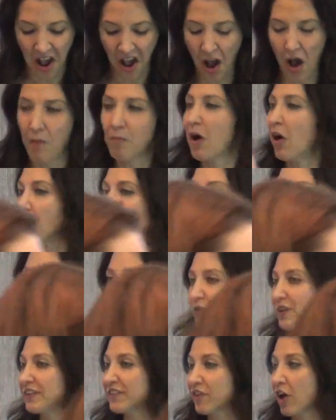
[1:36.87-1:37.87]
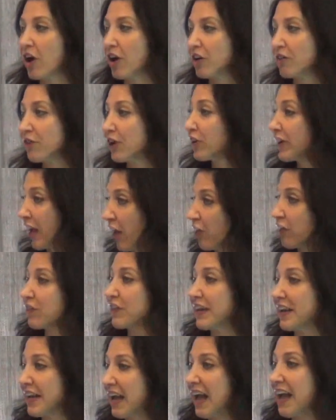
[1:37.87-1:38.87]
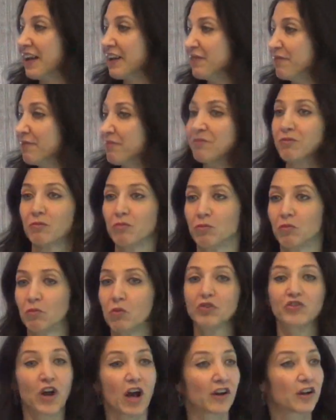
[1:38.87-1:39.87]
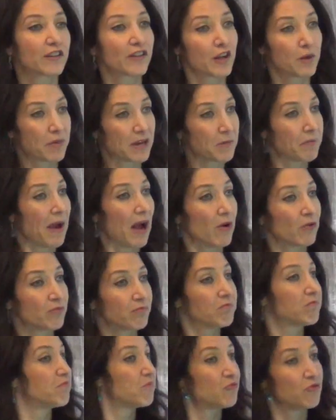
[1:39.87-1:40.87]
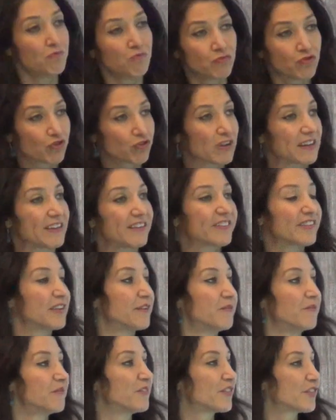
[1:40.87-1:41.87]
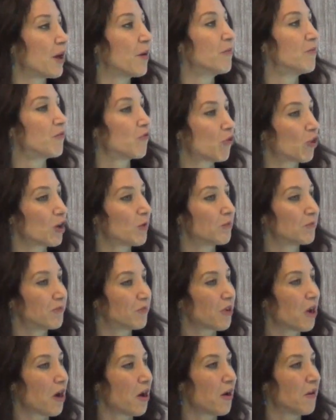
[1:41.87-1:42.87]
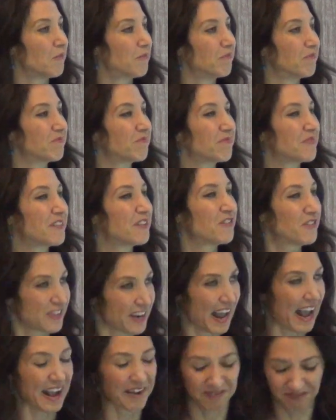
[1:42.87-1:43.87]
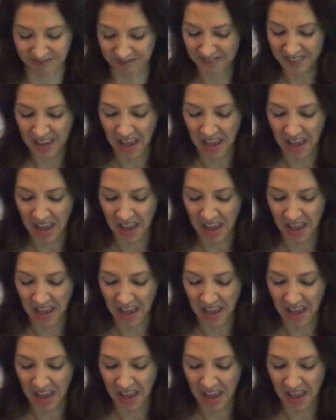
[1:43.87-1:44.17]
Although trees are very healthy, and we'll talk a little bit about trees in some form today.